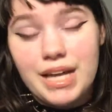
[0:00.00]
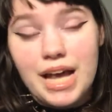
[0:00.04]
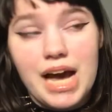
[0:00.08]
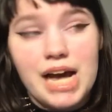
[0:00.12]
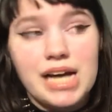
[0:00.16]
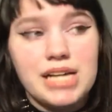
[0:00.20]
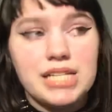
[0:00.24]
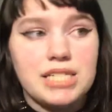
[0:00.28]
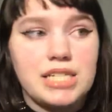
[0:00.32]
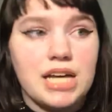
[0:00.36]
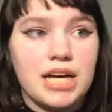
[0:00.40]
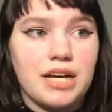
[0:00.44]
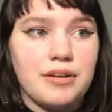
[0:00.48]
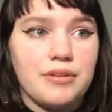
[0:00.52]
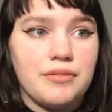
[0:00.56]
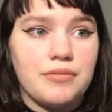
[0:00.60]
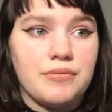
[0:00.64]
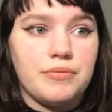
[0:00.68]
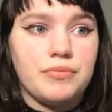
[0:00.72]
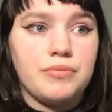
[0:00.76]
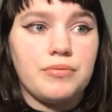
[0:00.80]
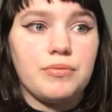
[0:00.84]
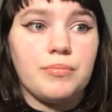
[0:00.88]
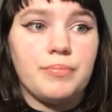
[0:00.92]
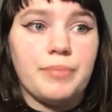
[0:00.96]
as I've
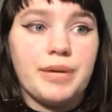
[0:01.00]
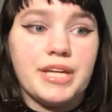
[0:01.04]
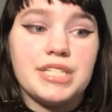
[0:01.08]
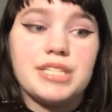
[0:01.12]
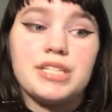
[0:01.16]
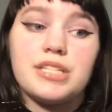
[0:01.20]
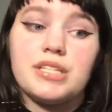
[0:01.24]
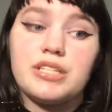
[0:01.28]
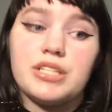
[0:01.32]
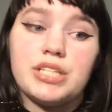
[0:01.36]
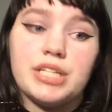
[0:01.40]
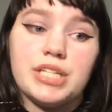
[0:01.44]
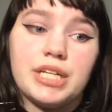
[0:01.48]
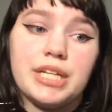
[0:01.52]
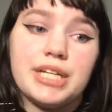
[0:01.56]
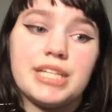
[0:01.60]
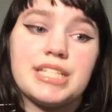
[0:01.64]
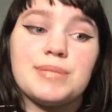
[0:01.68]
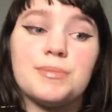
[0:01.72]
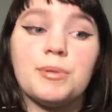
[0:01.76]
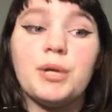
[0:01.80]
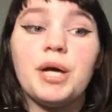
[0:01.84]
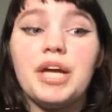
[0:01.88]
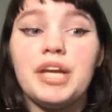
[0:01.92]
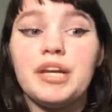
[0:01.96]
basically
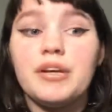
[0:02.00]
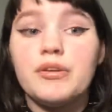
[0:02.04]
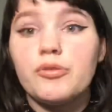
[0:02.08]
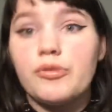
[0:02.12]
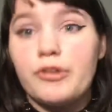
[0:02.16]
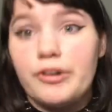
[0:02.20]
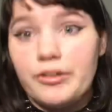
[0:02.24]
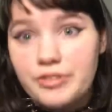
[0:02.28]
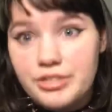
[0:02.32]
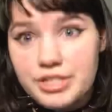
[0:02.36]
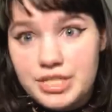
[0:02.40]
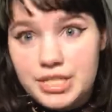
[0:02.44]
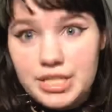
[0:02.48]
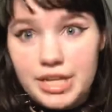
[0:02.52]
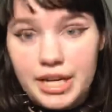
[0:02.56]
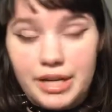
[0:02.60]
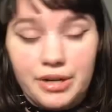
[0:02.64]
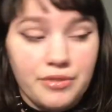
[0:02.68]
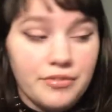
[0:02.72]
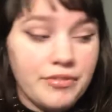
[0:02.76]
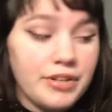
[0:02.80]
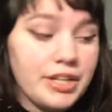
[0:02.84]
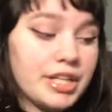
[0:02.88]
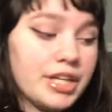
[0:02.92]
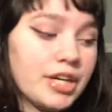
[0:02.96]
explained throughout this entire
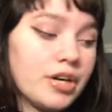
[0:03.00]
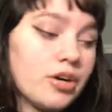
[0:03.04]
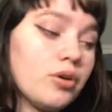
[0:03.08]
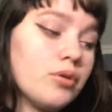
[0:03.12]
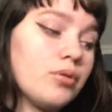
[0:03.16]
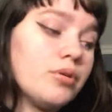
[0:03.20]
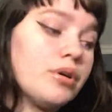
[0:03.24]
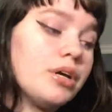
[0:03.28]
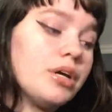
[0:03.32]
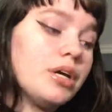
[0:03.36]
video.